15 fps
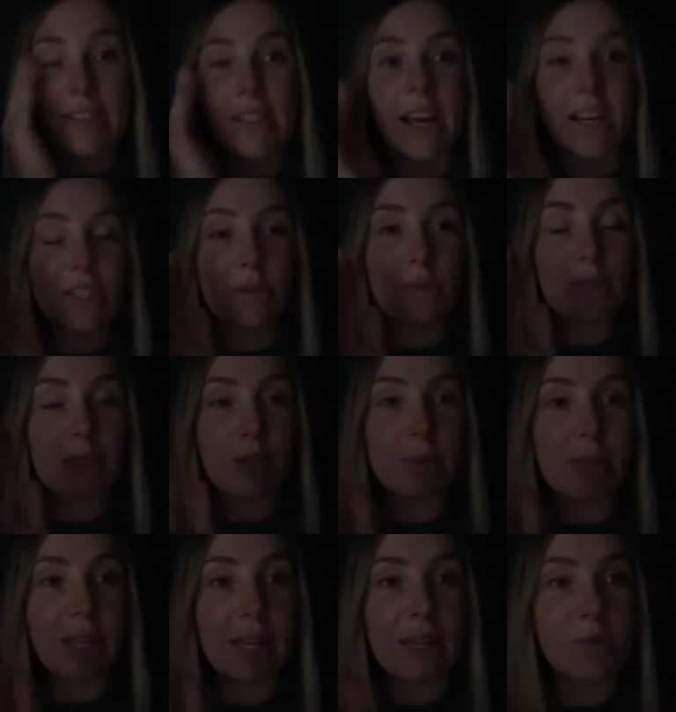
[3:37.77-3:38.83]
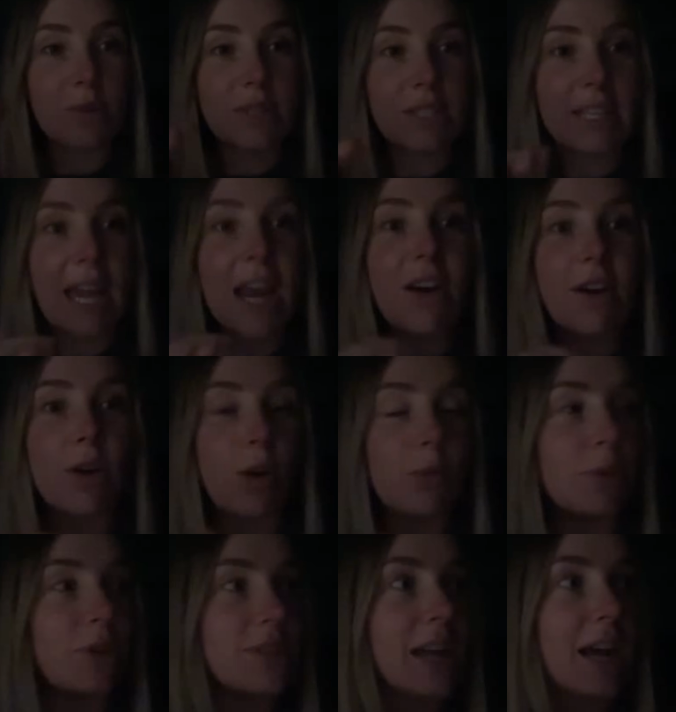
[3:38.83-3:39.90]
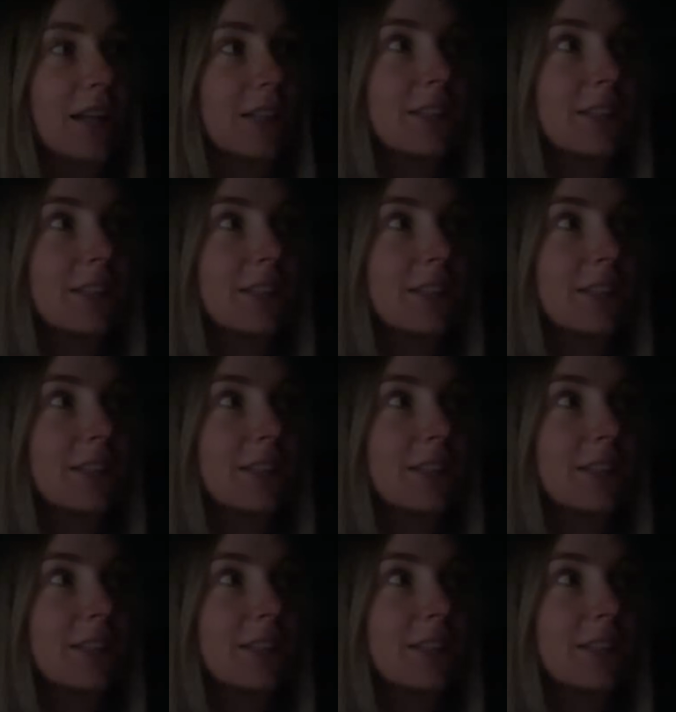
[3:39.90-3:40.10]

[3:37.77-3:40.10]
I actually was a little bit, like, it was scary almost.